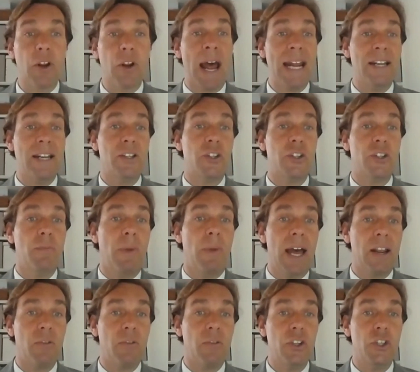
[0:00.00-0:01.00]
rights to
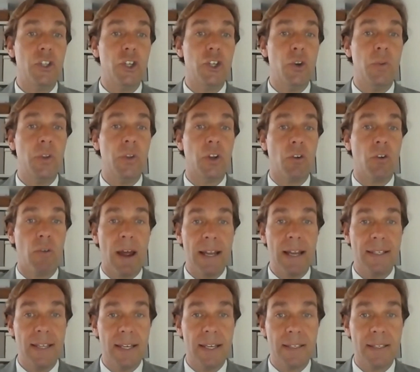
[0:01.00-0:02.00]
migrants during the
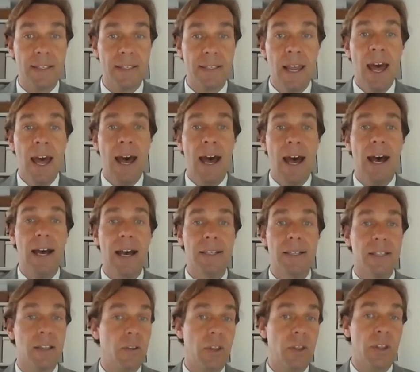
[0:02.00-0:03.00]
crisis
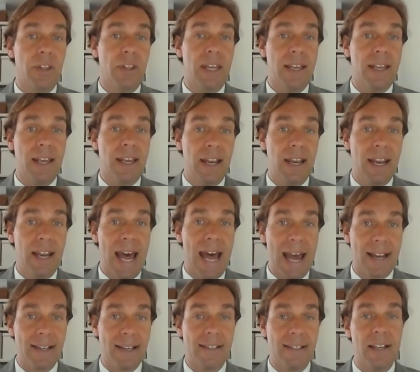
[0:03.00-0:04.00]
so that they can
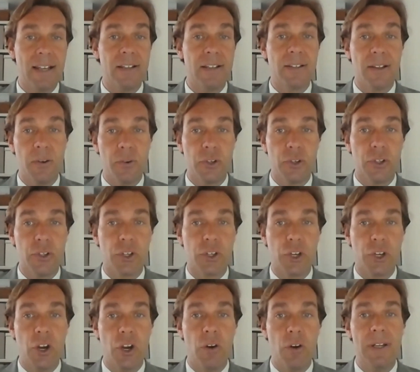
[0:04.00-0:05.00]
access social
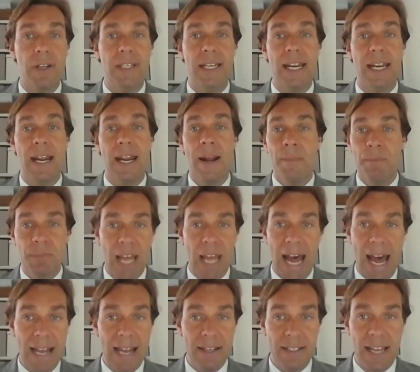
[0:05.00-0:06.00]
security
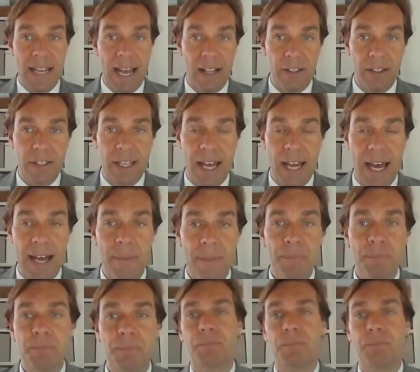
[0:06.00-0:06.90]
and healthcare.